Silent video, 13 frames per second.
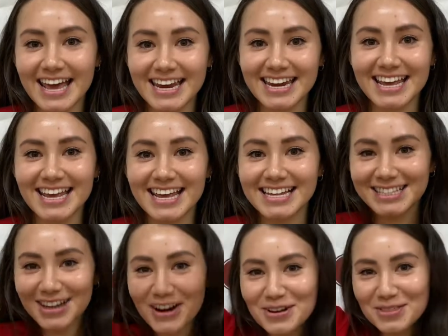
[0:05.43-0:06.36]
it's
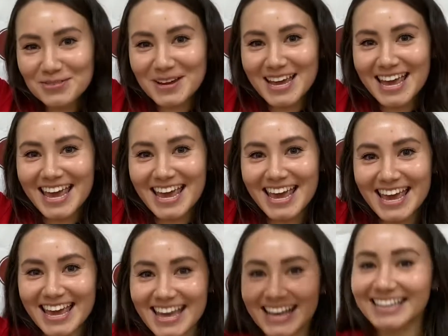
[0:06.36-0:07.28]
Earth
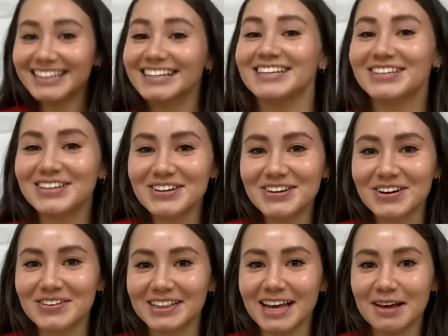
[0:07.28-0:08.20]
Week! You know
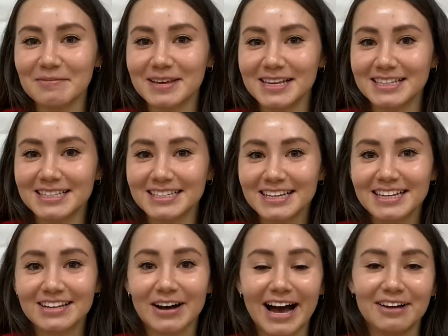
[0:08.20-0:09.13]
what that means.
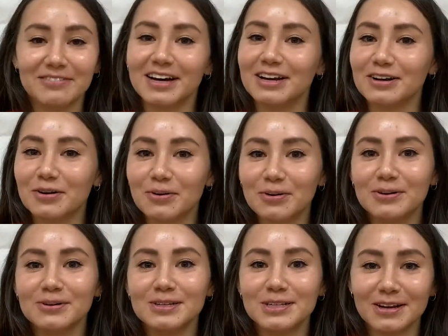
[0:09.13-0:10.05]
I've got a
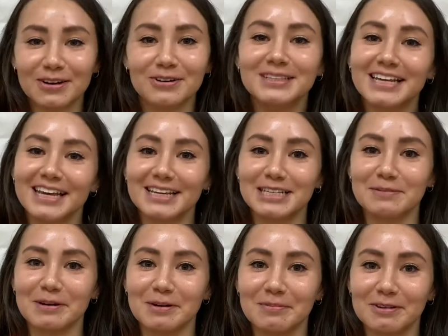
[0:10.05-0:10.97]
cool Earth Day
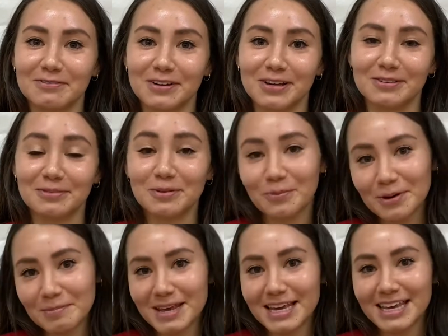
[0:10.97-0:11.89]
experiment for you.
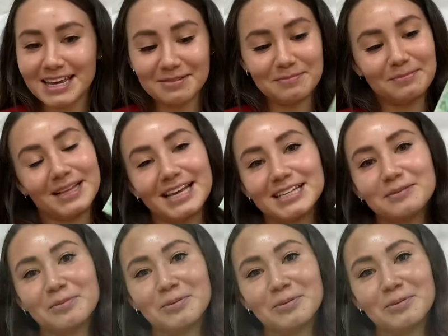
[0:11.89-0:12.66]
We're making plantable